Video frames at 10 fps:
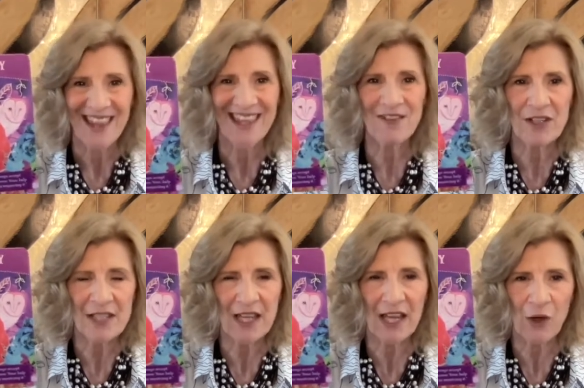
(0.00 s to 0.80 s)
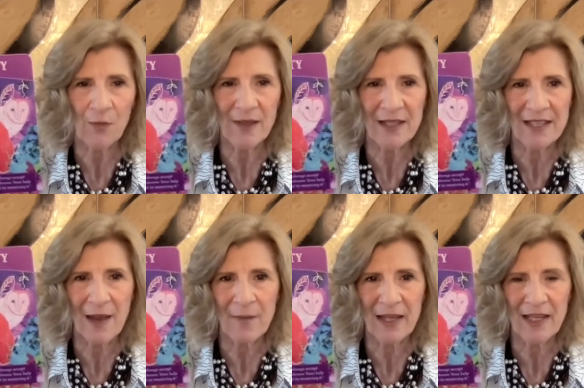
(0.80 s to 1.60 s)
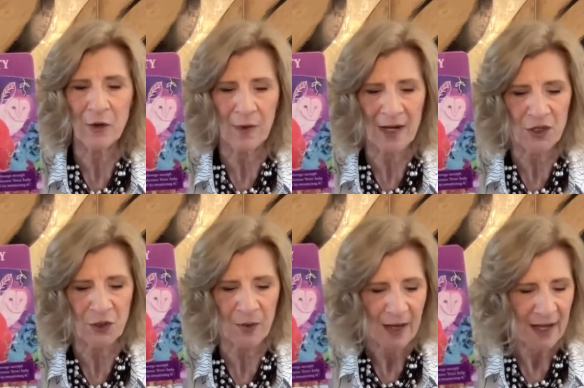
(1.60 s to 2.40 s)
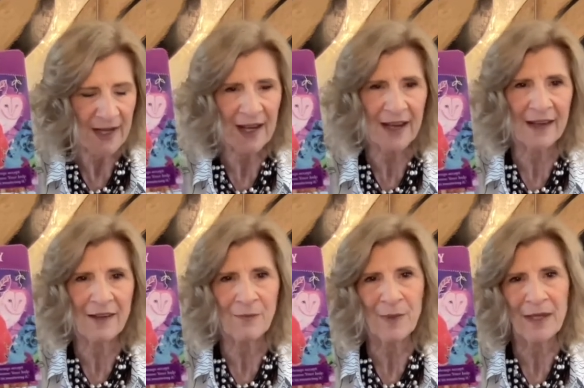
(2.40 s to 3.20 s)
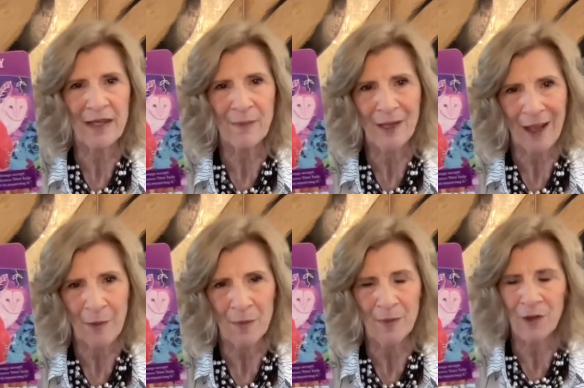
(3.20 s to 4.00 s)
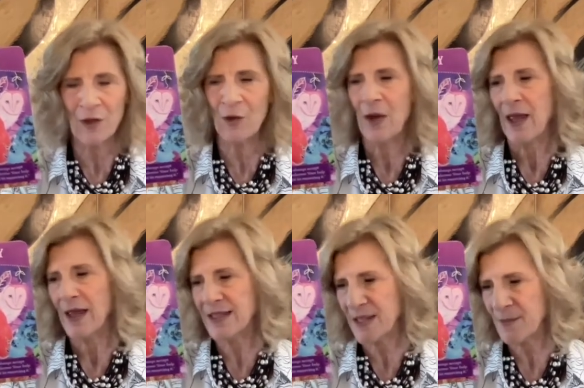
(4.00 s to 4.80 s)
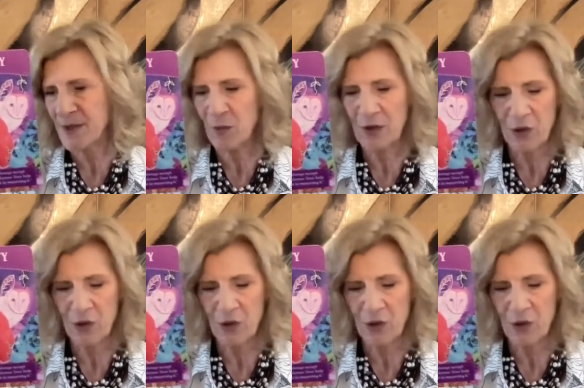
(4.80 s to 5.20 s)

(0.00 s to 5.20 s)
There is the help that's coming in around you. And be humble, you know, accept it with